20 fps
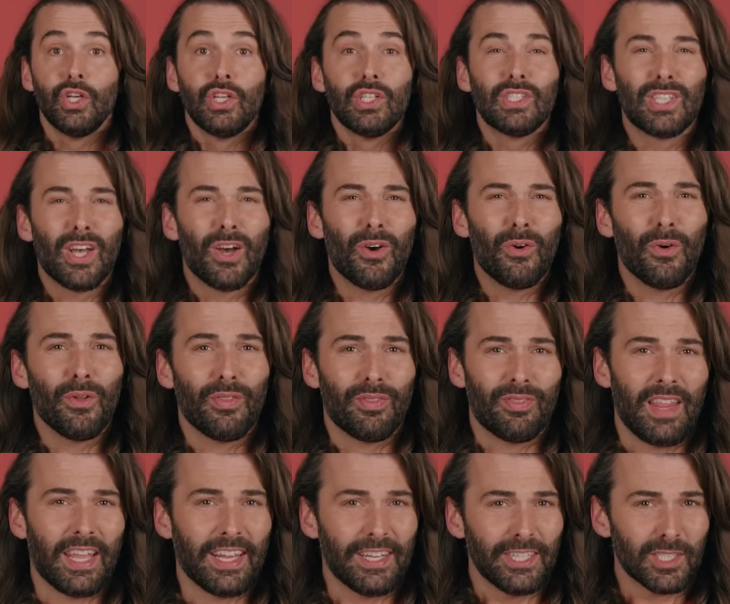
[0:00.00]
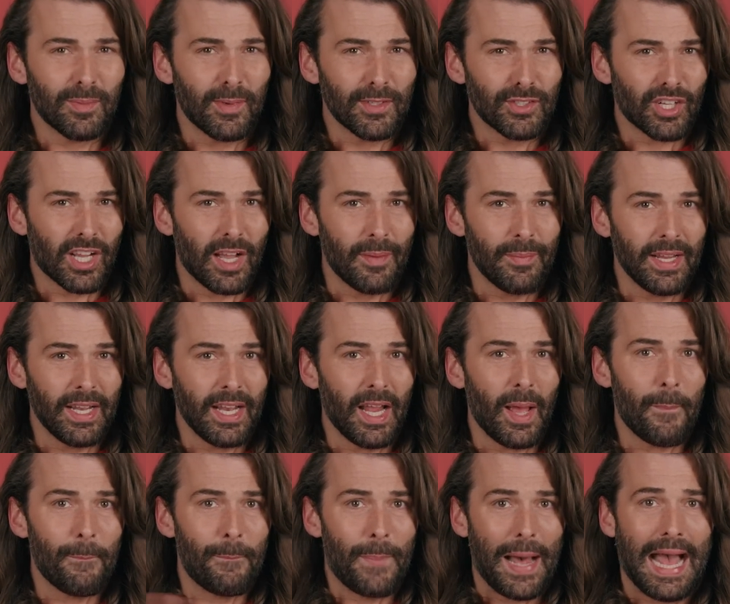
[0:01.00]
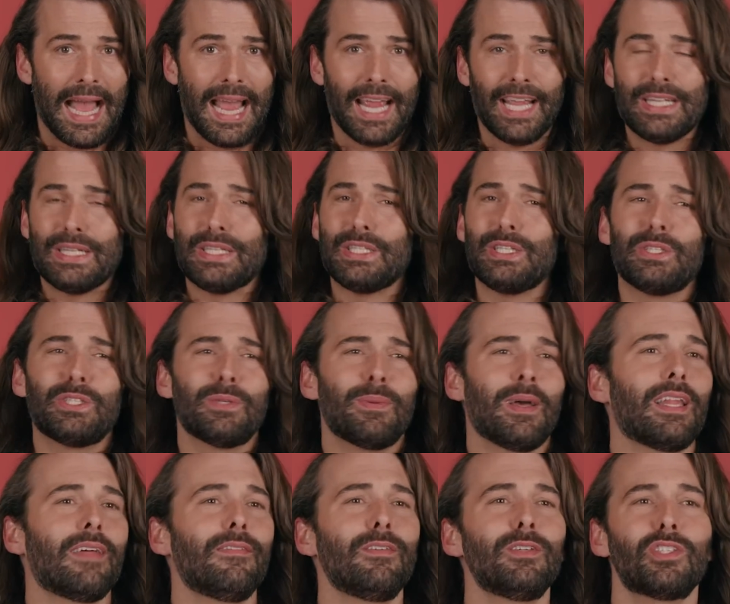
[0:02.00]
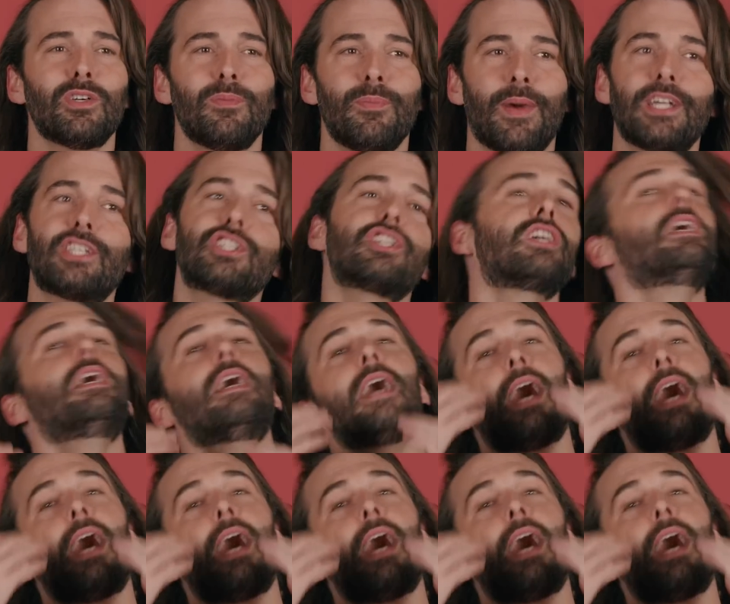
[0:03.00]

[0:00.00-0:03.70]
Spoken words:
So thank you so much for coming by YouTube. I love you so much.